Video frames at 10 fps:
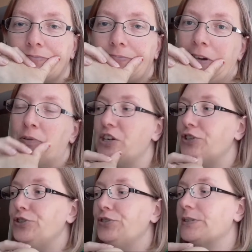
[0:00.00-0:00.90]
I want to
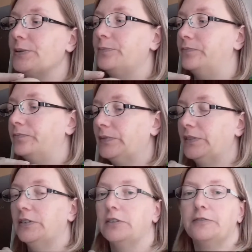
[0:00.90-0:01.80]
do some,
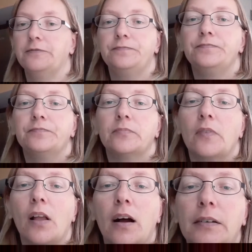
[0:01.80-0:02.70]

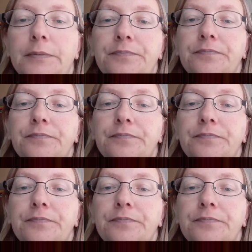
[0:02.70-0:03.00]
um,